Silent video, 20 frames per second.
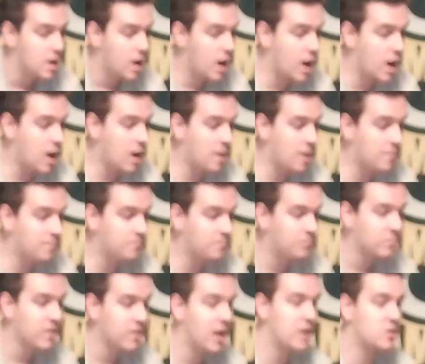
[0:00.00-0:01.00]
And
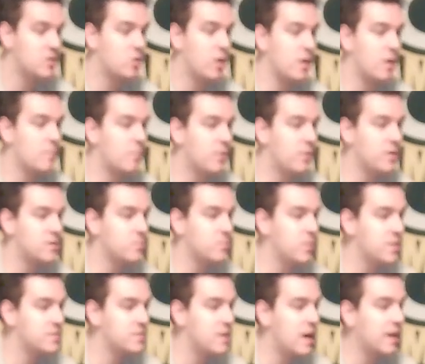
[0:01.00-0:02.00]
Taurean Prince
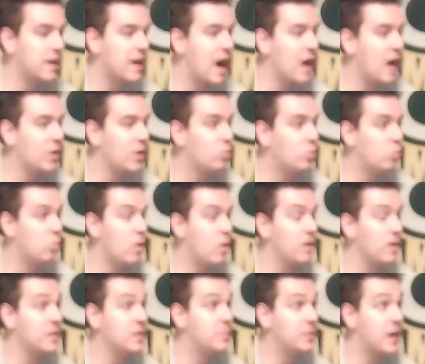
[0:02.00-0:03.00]
was a guy who
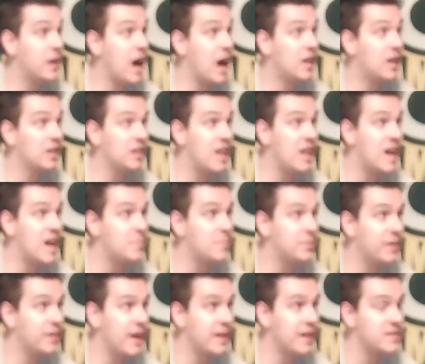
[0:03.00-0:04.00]
really got a lot of
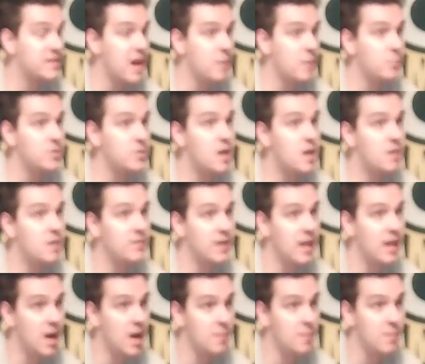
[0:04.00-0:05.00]
playing time with Darvin
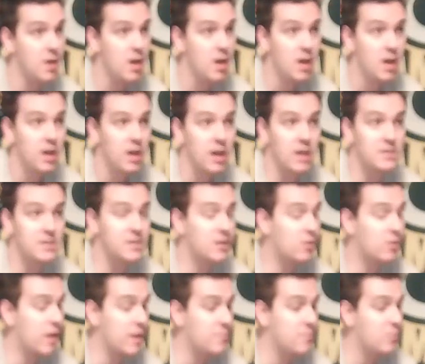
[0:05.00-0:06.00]
Ham. It's a
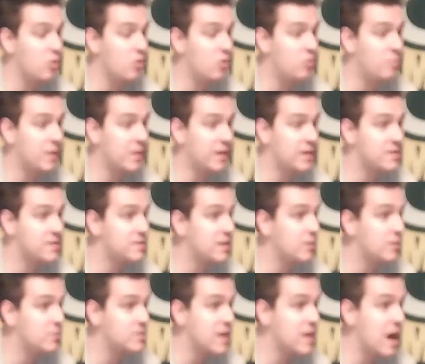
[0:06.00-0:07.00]
great move because
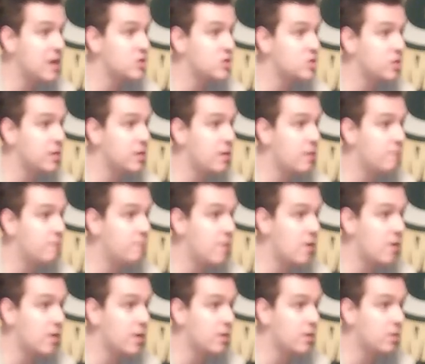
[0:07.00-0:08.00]
he was actually a
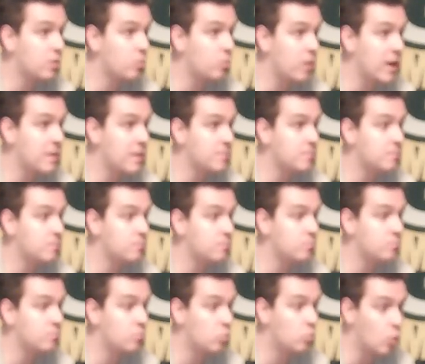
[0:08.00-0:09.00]
very great
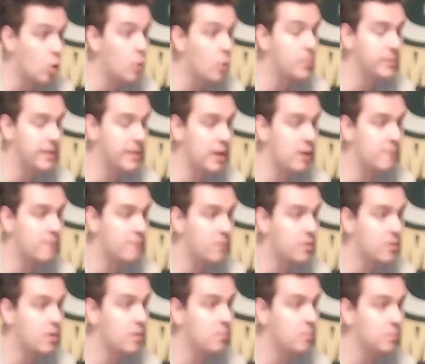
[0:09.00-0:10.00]
role player for
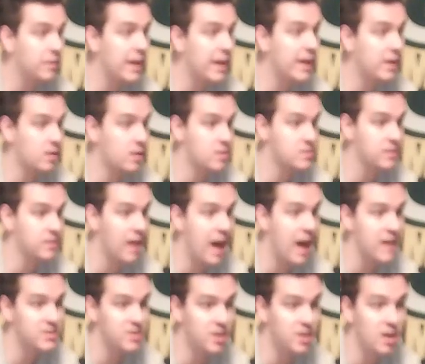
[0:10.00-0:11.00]
the Lakers
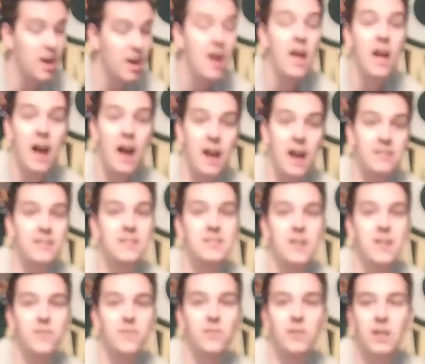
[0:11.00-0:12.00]
last year. I think
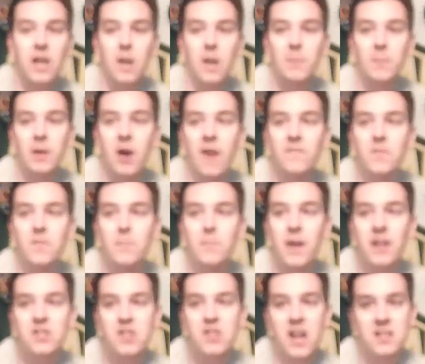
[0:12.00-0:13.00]
definitely coming off the
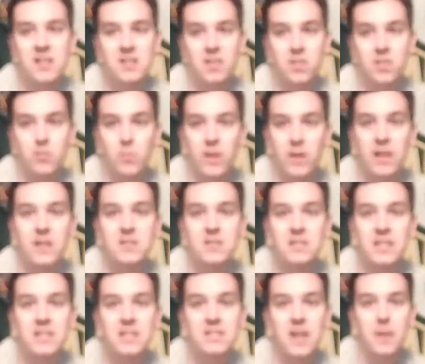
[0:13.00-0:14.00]
bench as a
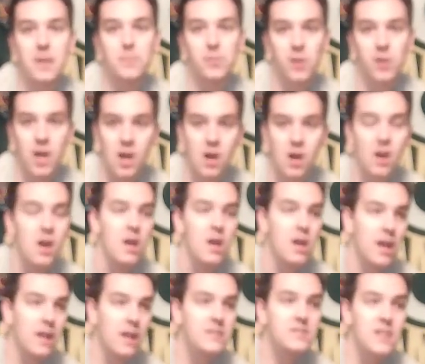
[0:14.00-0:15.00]
3-and-D type player,
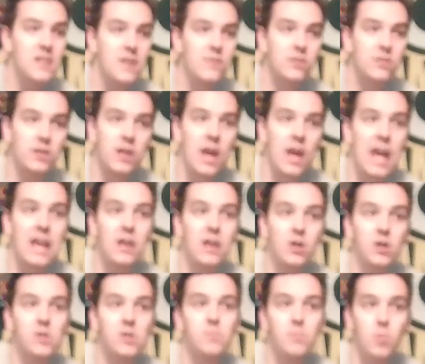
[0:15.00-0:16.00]
it's definitely a
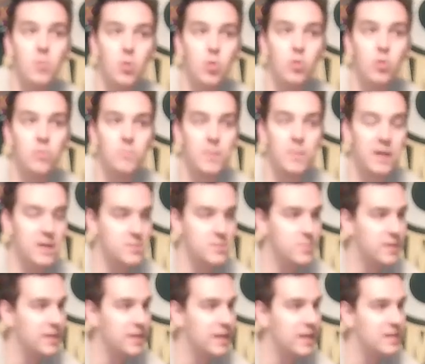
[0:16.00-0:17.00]
good move because
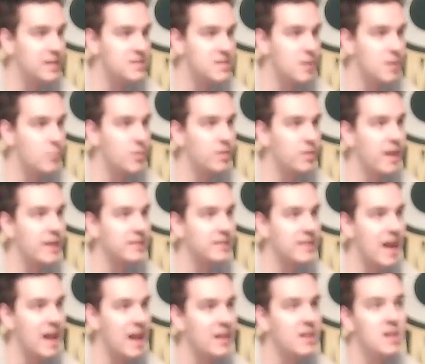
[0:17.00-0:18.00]
we need someone like
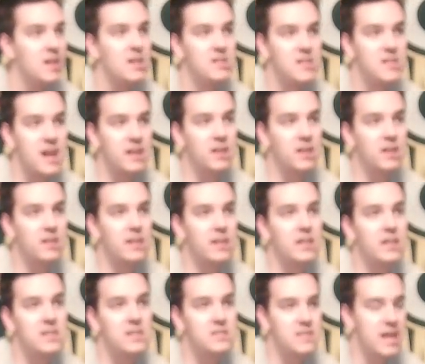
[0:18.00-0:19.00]
that.
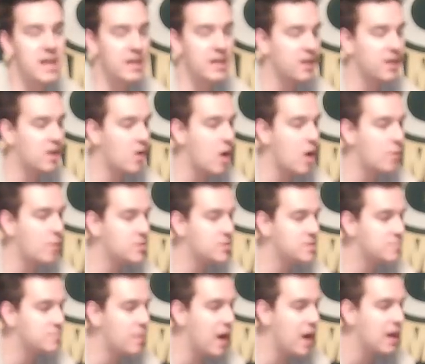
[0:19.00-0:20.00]
Technically, he's taking Crowder's
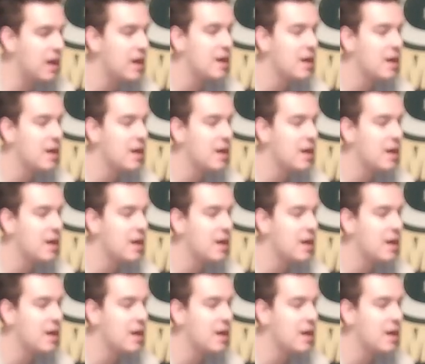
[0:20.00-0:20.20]
spot,